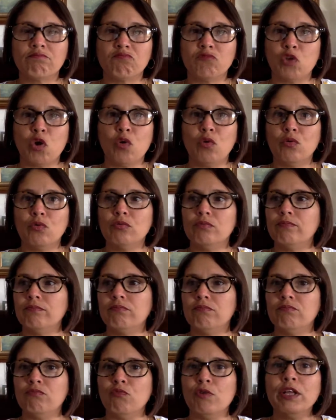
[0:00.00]
go
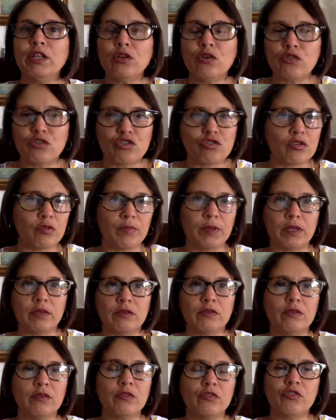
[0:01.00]
window
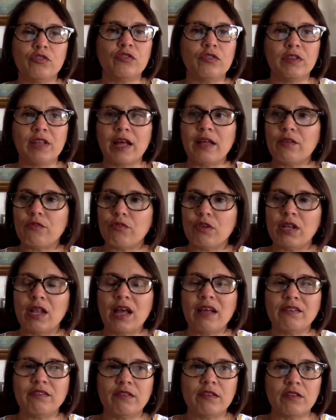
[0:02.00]
shopping. Just that
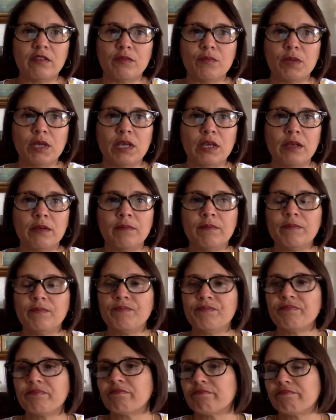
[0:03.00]
relaxes me.
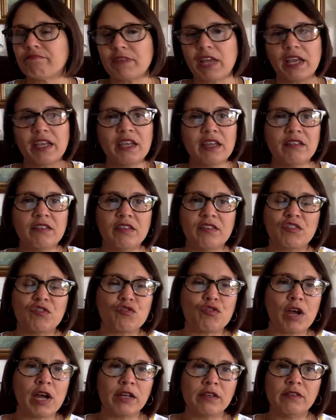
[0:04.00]
I get
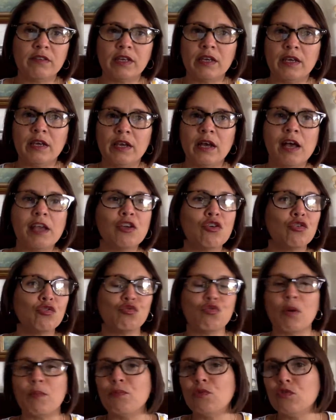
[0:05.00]
distracted. I go
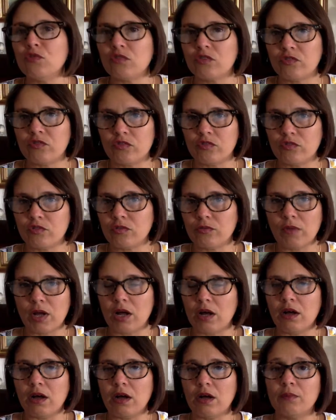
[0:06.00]
to a books
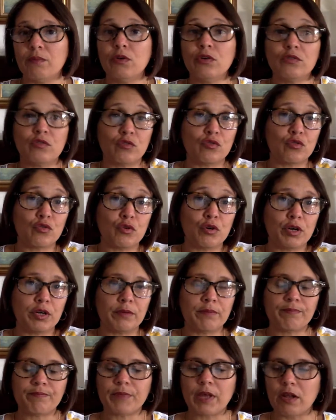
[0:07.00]
uh,
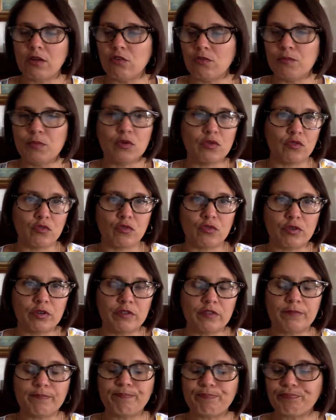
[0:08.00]
bookstore. I love
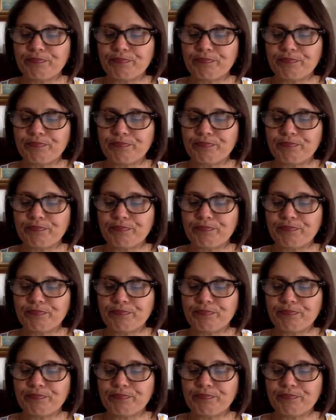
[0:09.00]
bookstores.